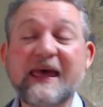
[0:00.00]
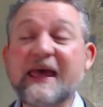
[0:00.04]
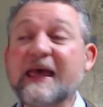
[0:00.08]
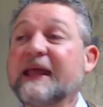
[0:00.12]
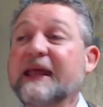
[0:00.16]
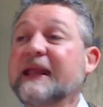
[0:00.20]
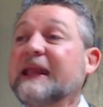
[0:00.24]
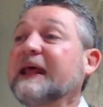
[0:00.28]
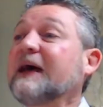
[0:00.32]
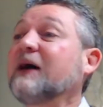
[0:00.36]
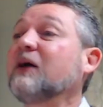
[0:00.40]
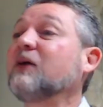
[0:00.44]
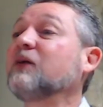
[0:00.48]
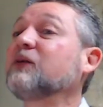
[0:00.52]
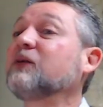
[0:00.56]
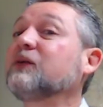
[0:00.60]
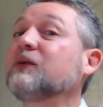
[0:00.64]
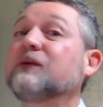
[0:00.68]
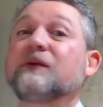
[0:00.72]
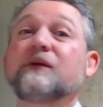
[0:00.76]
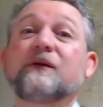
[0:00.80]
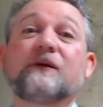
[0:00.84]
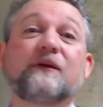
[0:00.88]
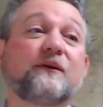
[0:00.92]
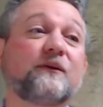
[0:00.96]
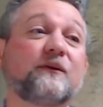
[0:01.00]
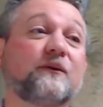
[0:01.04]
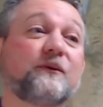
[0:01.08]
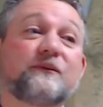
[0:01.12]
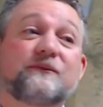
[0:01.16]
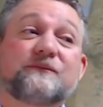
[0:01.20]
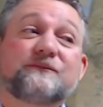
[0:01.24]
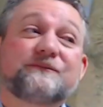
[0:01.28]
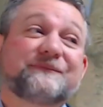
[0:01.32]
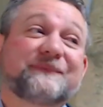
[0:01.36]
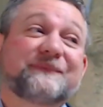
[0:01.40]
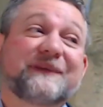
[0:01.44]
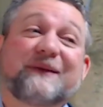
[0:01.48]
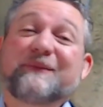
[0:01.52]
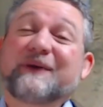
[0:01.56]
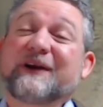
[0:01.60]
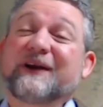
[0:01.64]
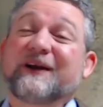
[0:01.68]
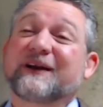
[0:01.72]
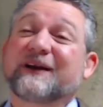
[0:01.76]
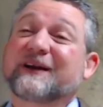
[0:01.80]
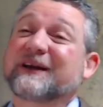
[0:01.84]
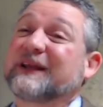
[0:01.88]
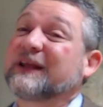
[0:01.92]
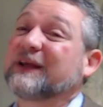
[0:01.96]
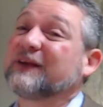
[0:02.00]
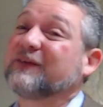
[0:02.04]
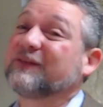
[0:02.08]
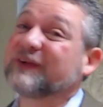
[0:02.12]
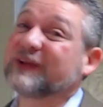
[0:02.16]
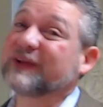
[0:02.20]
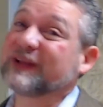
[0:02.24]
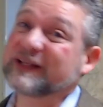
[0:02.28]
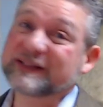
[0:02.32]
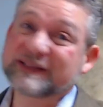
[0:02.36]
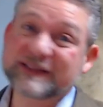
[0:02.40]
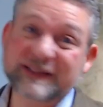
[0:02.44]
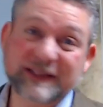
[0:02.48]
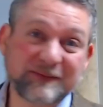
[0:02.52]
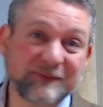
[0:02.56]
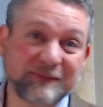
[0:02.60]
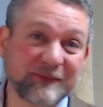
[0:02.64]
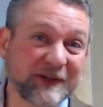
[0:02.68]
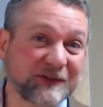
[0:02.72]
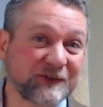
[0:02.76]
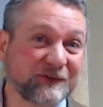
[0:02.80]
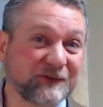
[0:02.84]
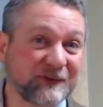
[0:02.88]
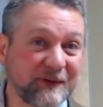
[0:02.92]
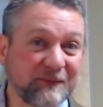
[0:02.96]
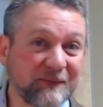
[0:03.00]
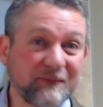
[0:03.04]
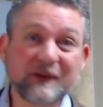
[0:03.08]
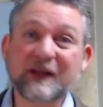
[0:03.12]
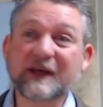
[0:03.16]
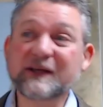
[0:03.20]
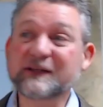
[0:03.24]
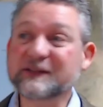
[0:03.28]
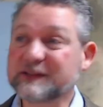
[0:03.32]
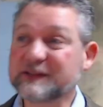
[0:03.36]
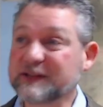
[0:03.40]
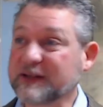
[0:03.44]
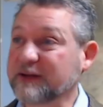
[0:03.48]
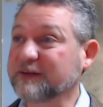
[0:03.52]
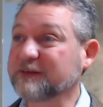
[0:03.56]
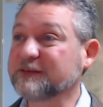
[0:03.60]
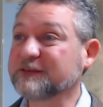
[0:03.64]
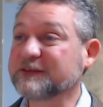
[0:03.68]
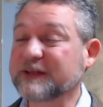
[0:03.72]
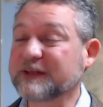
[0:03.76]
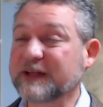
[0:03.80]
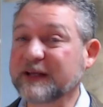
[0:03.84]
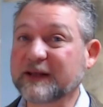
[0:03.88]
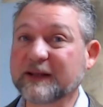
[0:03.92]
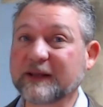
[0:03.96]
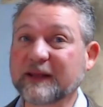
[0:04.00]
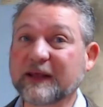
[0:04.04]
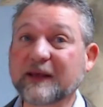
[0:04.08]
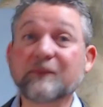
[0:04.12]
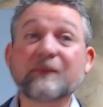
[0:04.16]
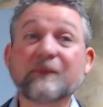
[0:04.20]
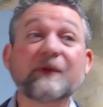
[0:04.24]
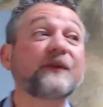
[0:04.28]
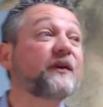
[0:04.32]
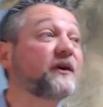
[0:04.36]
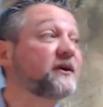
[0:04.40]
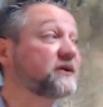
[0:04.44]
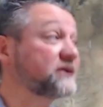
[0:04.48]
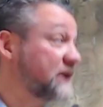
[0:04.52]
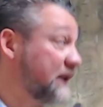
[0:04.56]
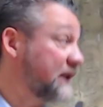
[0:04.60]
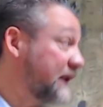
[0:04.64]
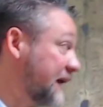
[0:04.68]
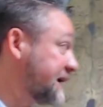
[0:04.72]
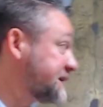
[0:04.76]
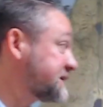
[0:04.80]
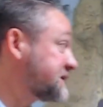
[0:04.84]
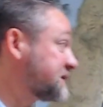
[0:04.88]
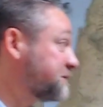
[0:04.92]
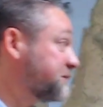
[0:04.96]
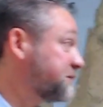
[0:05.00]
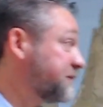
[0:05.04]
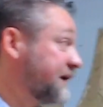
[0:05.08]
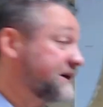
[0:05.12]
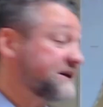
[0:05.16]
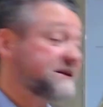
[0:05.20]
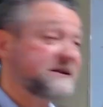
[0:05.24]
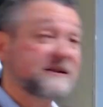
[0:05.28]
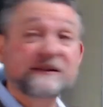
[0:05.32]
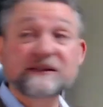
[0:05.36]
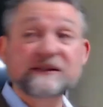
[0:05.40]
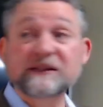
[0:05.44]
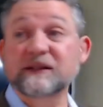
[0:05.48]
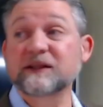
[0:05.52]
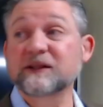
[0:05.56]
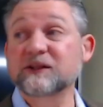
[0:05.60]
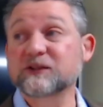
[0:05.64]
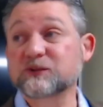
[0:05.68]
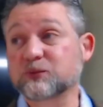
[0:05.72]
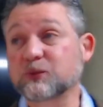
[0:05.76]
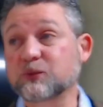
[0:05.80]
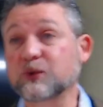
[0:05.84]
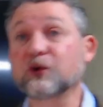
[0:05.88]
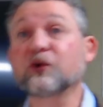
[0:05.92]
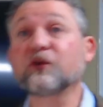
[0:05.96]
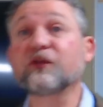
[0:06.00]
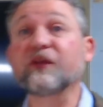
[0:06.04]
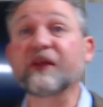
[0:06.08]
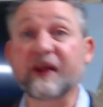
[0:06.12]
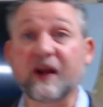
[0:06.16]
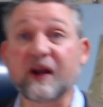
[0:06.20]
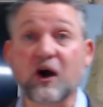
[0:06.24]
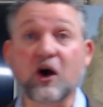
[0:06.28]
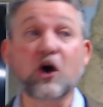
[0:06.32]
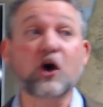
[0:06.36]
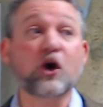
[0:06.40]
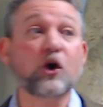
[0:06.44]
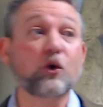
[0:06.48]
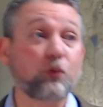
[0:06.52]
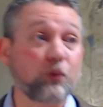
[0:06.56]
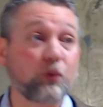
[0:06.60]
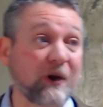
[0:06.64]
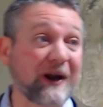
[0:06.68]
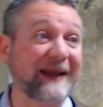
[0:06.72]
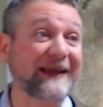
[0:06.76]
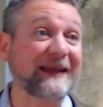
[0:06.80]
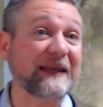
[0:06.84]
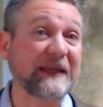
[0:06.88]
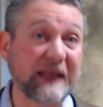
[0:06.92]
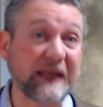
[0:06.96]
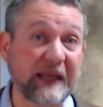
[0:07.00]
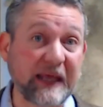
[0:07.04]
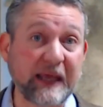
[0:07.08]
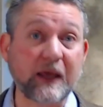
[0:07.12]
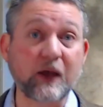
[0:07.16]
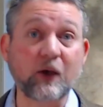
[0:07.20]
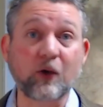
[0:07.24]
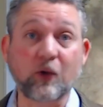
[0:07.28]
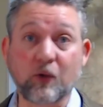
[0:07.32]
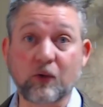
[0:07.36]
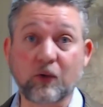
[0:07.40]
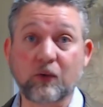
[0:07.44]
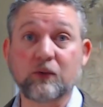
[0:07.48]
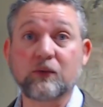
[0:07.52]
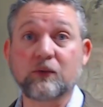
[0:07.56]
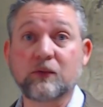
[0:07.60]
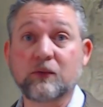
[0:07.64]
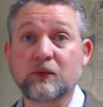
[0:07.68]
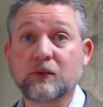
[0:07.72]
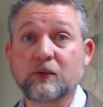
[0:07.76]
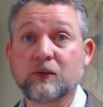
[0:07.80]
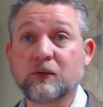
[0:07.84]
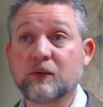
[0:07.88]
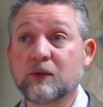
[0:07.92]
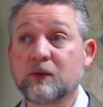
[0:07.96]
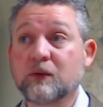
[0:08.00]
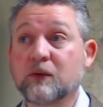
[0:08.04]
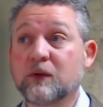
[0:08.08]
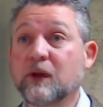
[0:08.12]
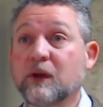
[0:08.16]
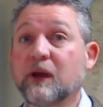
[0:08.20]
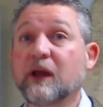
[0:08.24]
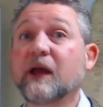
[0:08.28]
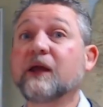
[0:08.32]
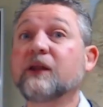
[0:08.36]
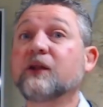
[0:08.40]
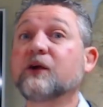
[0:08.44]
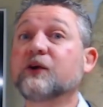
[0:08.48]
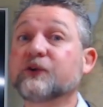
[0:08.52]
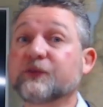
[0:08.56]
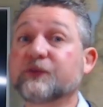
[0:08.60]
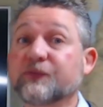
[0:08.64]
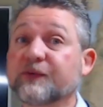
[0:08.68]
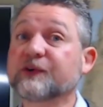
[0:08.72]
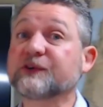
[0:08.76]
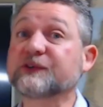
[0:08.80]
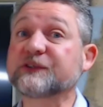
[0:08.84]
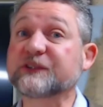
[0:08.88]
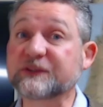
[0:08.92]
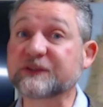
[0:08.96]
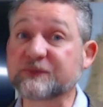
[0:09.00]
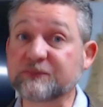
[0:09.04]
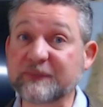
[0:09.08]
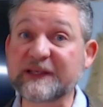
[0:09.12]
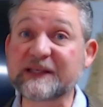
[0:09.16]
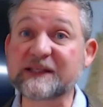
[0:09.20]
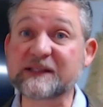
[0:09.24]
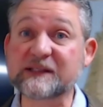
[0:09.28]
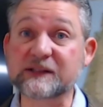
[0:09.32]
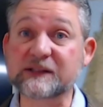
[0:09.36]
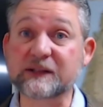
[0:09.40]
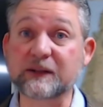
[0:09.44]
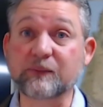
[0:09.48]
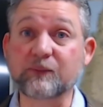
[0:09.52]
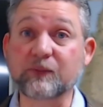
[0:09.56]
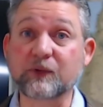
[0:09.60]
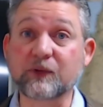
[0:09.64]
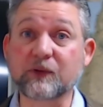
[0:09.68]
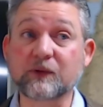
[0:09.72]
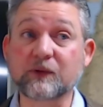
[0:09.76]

Now, America doesn't really see much tribulation, I understand that, but there's lots of places in this world that are right now. And those verses mean something.